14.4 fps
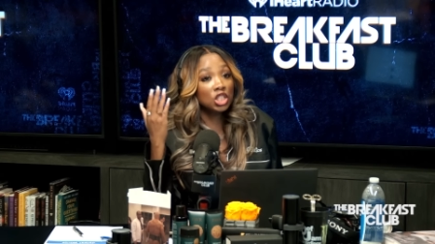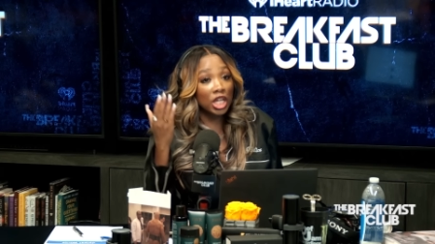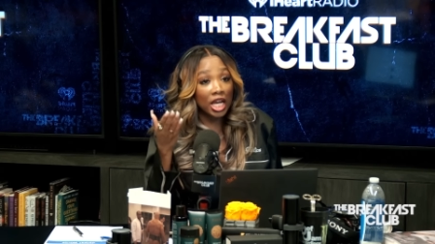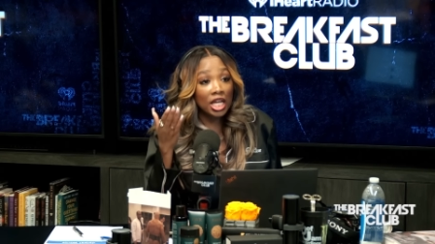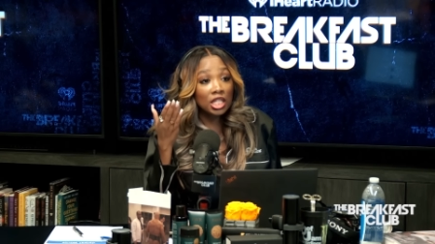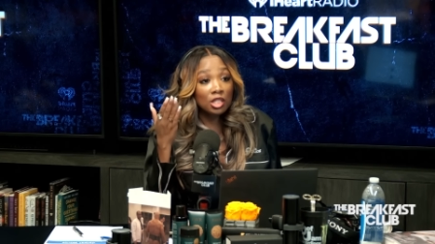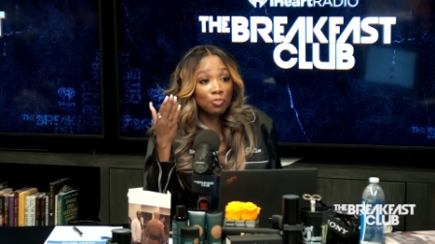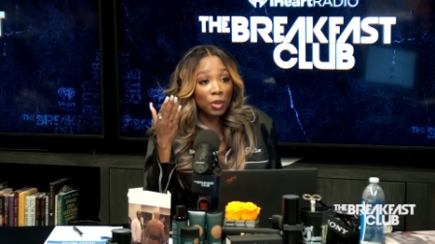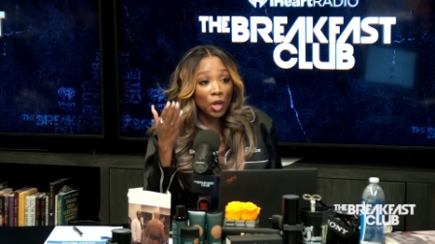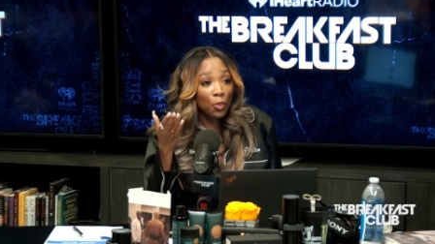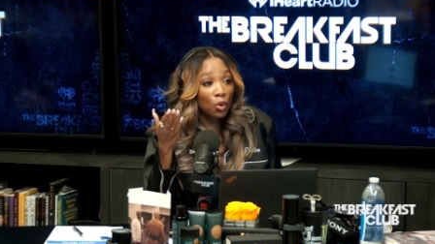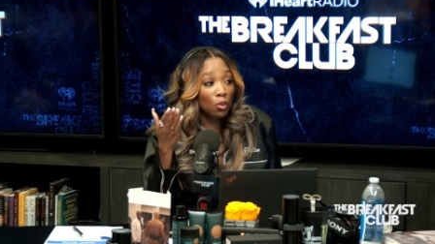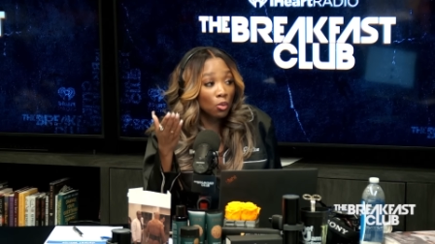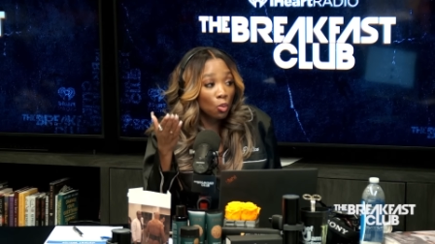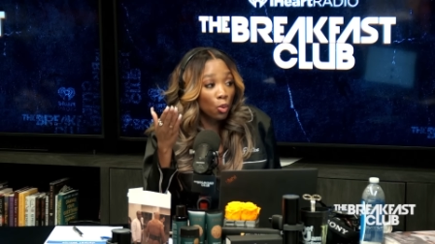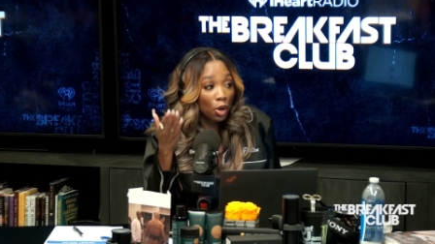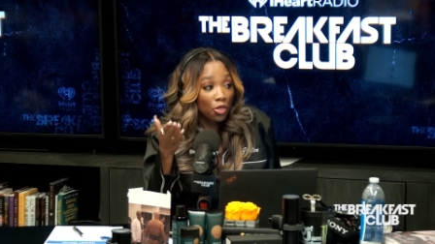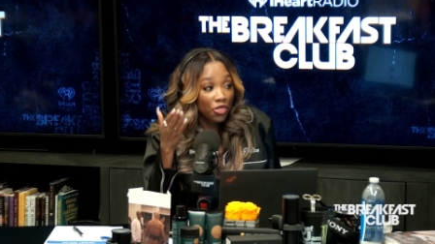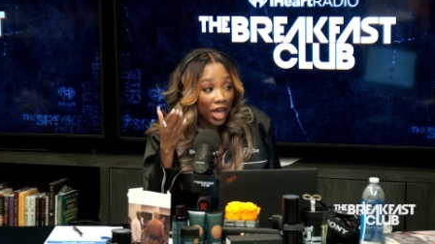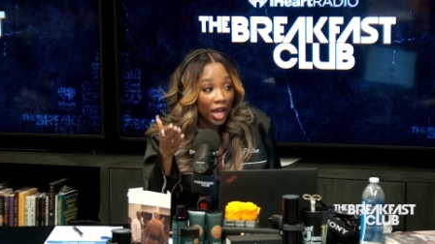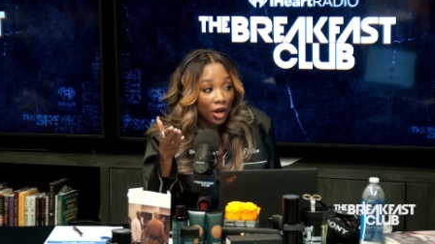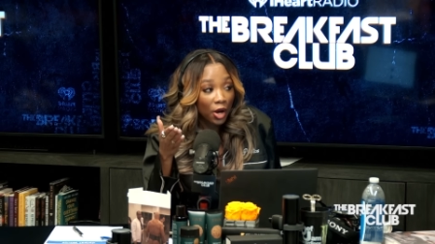Jay's people were
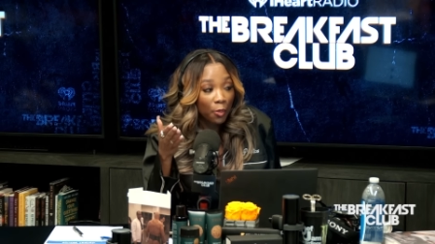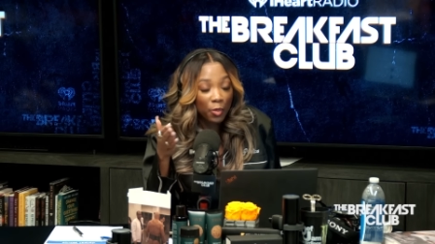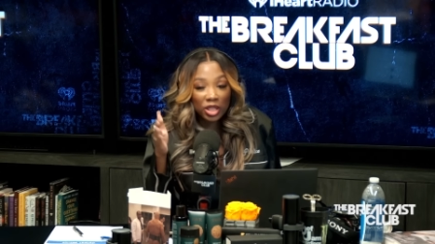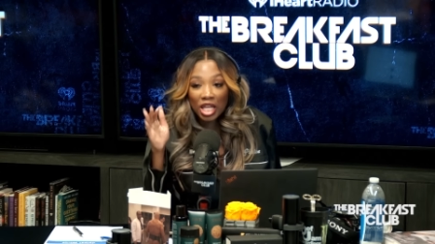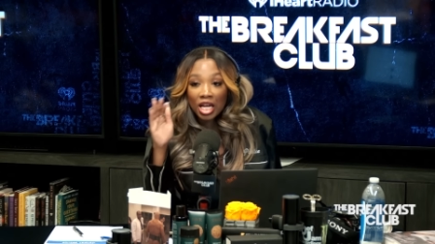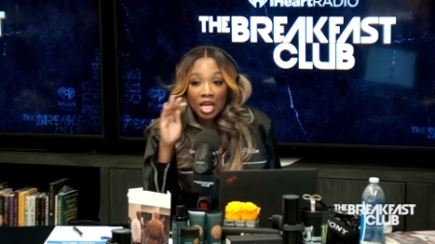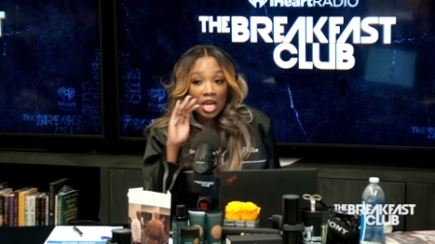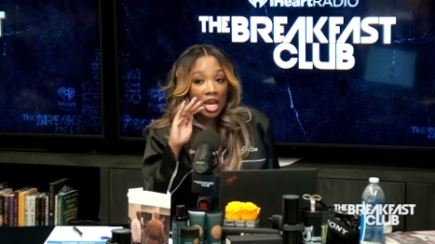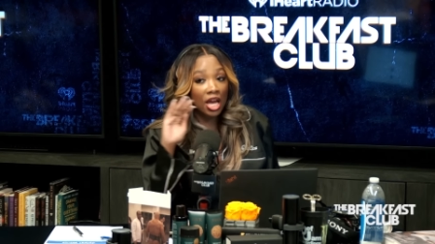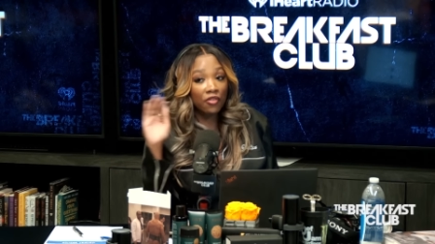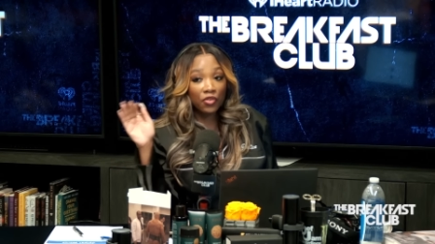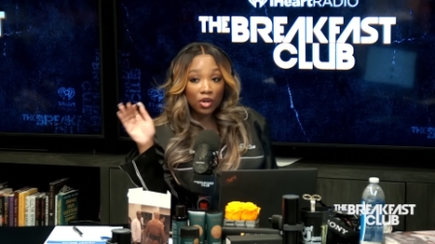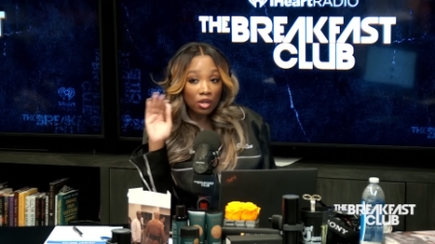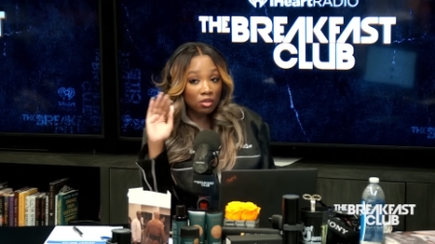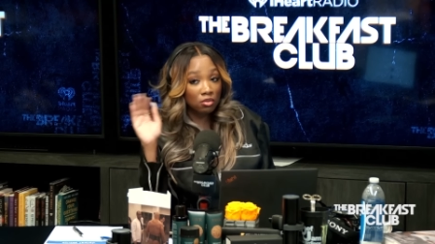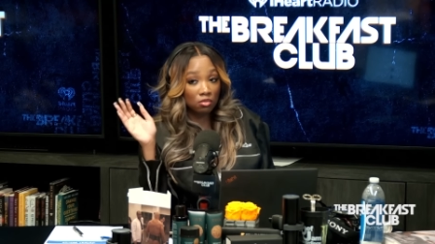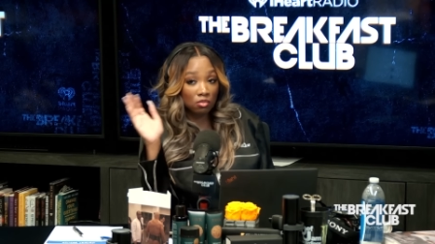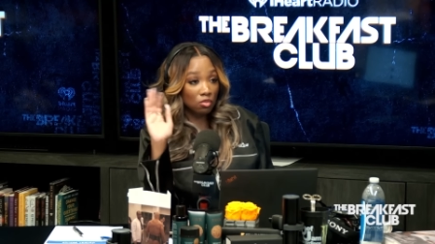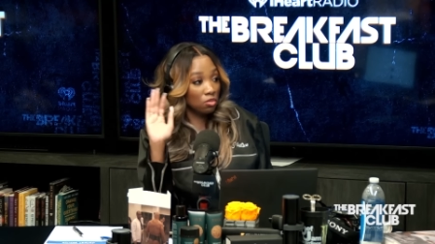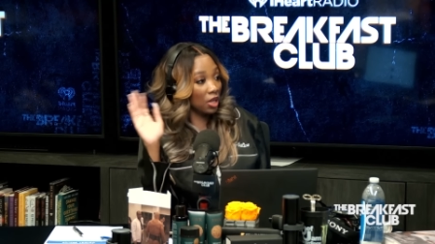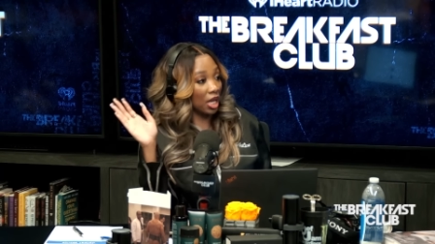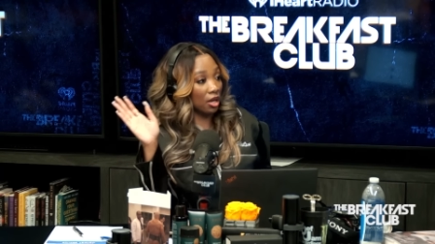there, but they never
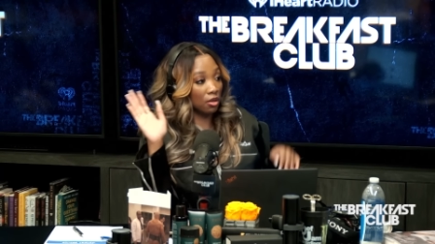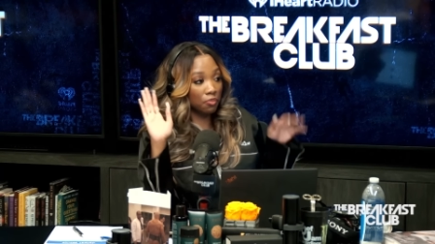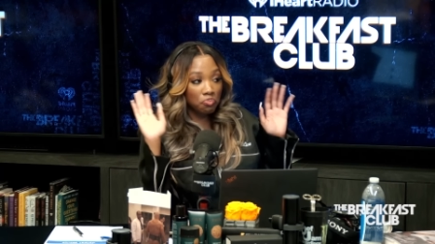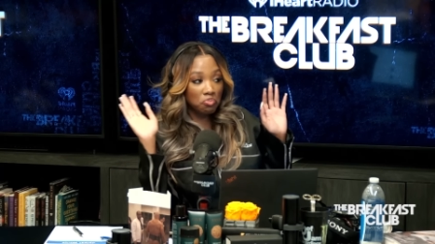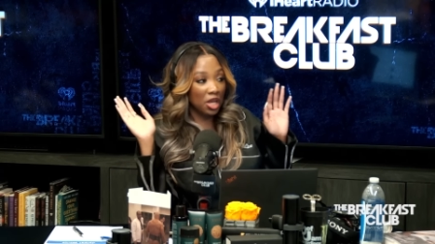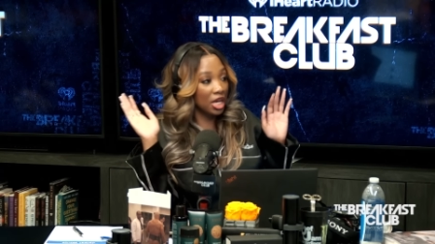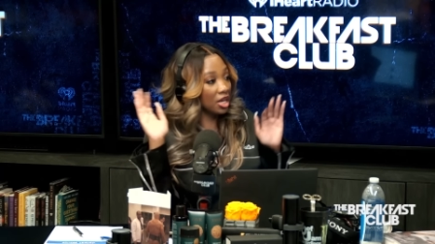they never they, bid.